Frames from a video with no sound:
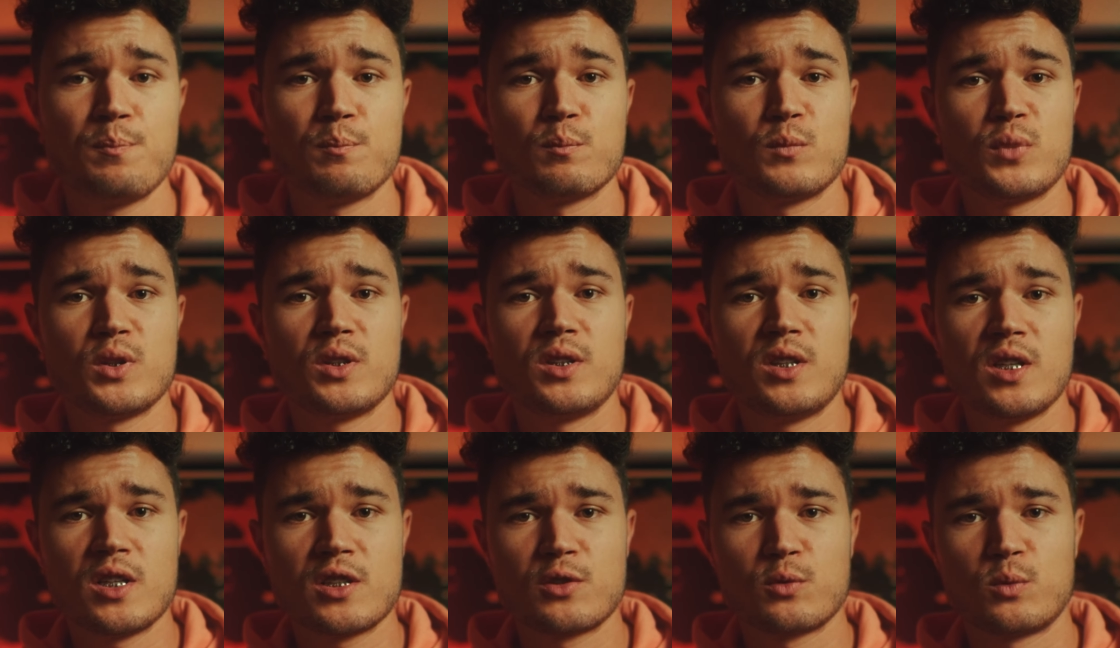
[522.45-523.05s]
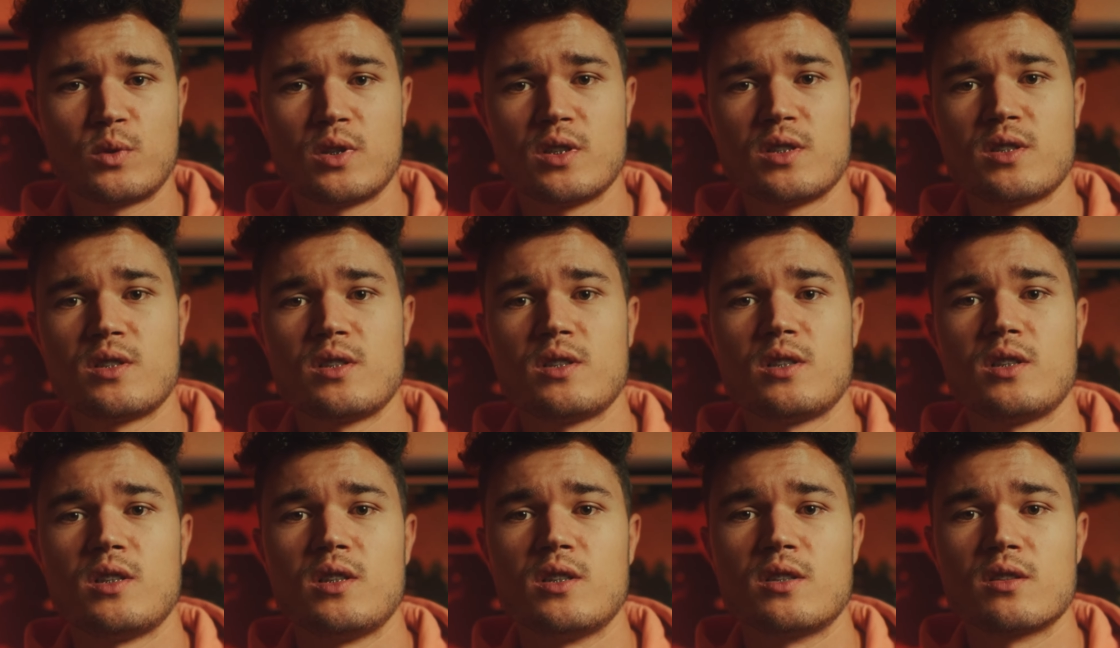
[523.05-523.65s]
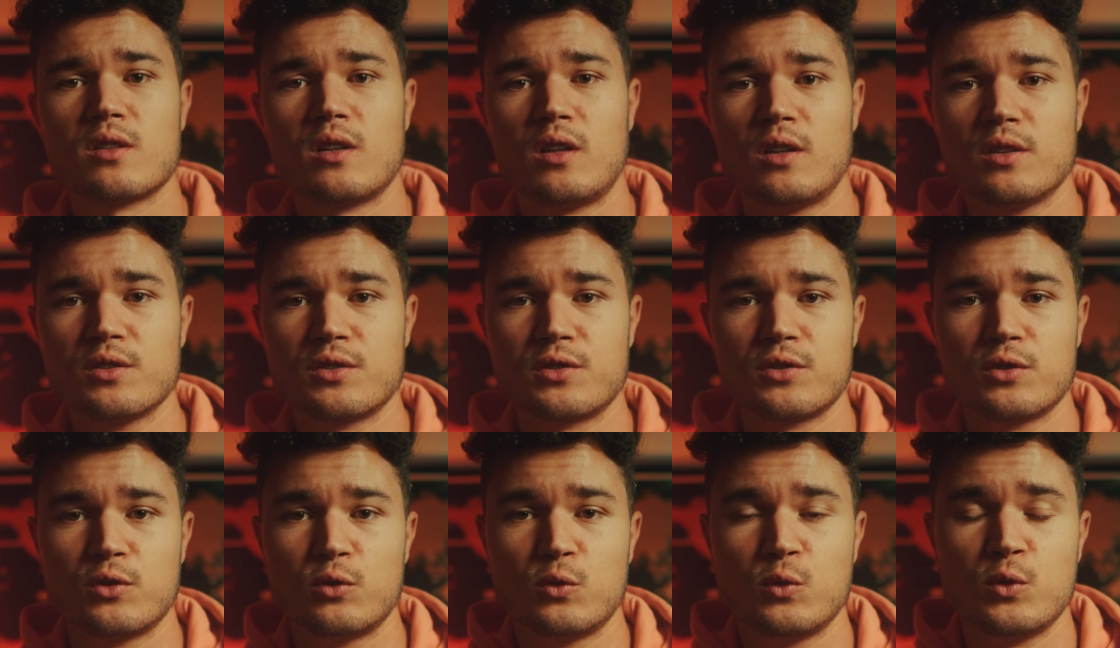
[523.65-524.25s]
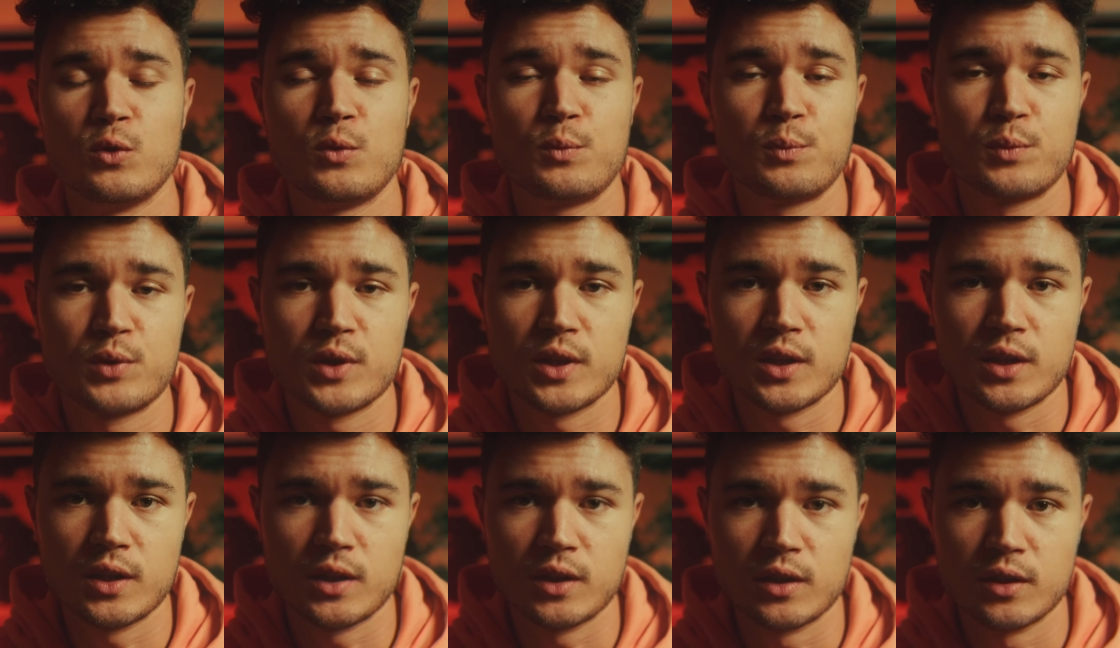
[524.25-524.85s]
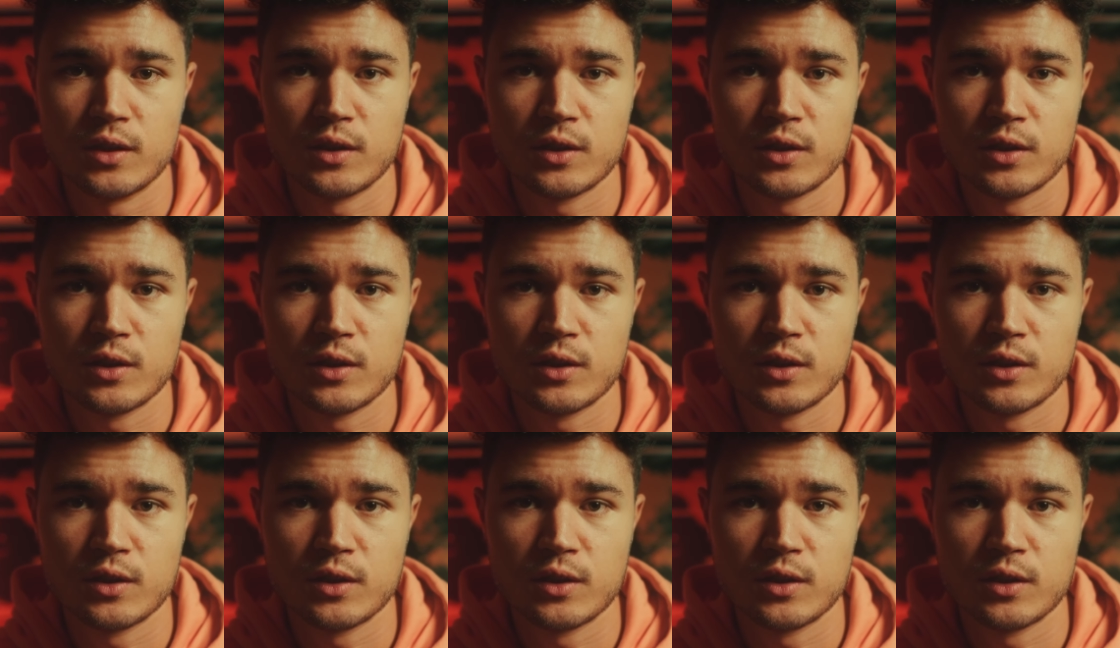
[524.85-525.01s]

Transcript: but this one is also pretty